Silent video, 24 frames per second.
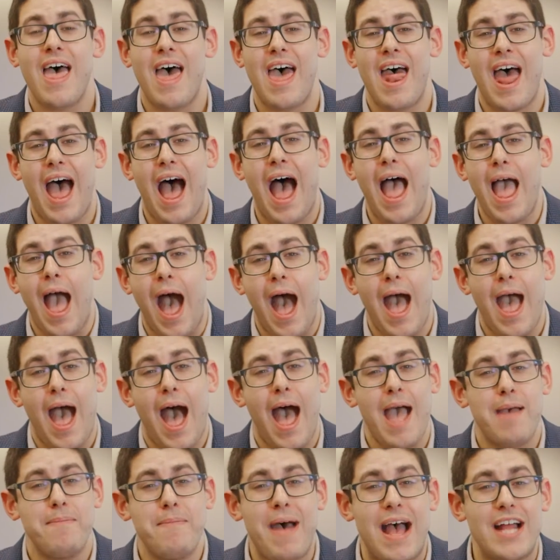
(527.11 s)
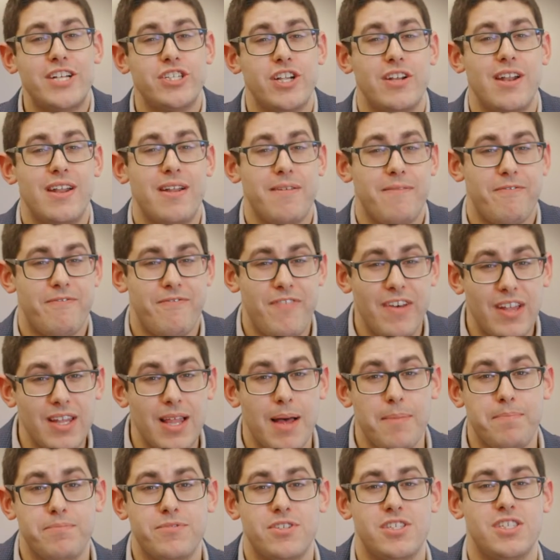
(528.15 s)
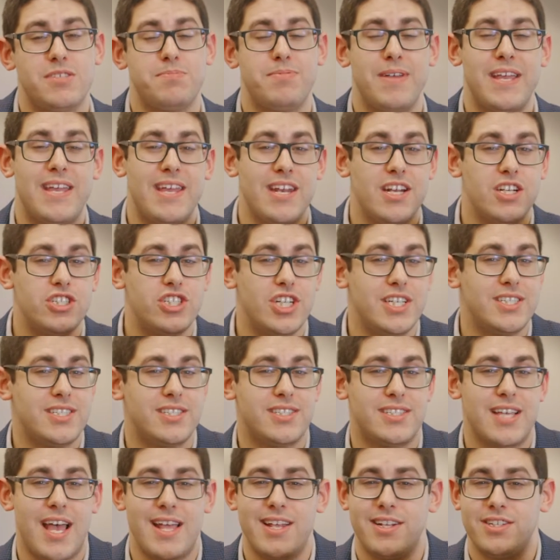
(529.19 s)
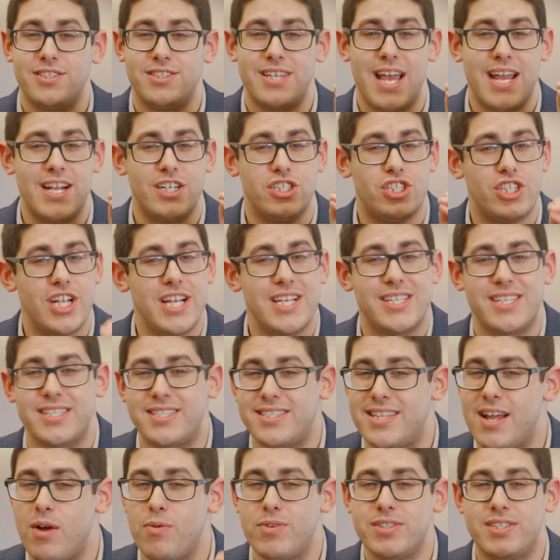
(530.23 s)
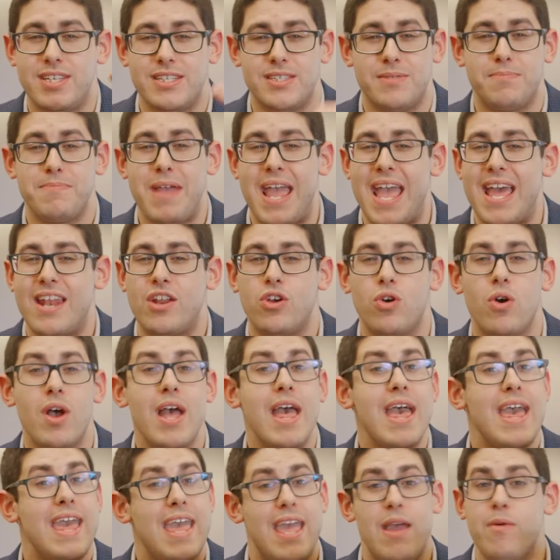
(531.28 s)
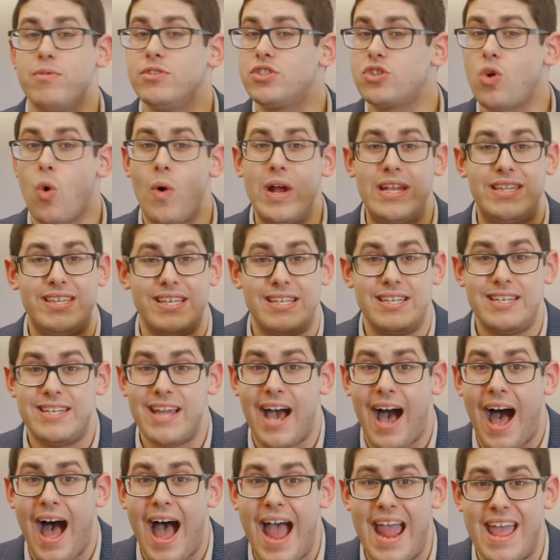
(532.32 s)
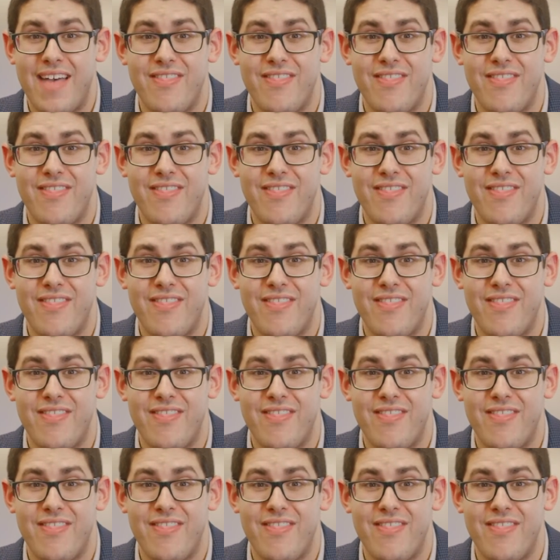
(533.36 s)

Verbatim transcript: I imagine Philip speaking to Jesus and saying, "Jesus, there was this man who he was going to die.